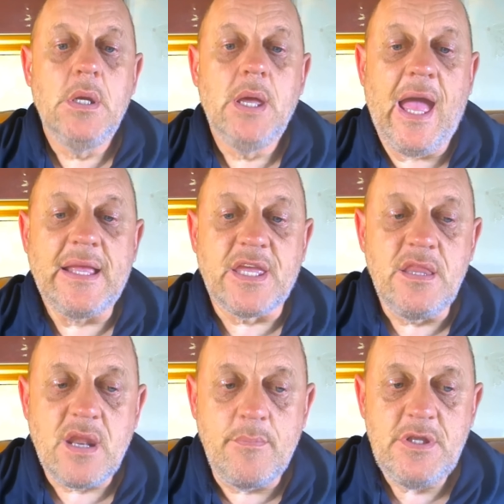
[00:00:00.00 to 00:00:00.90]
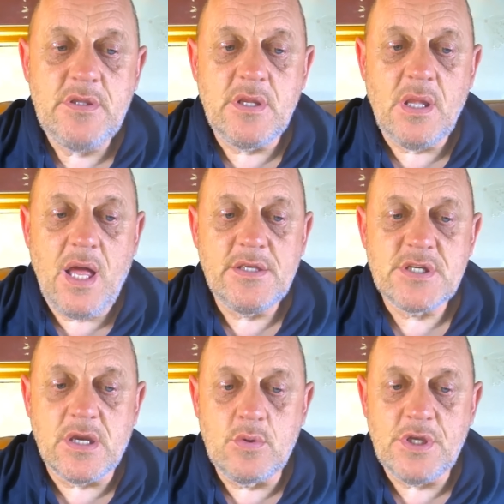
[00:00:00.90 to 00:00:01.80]
It contributed a
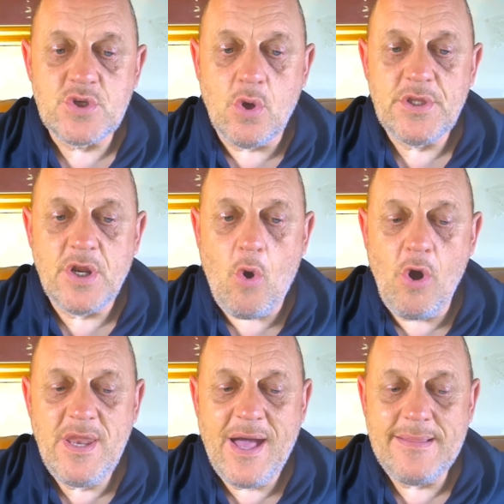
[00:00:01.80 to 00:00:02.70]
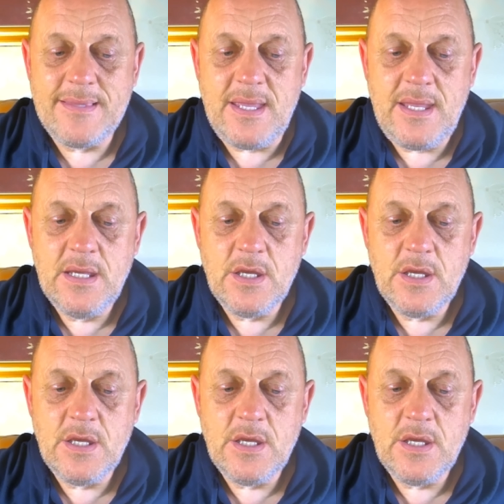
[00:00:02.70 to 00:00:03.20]
large-scale disorder on that day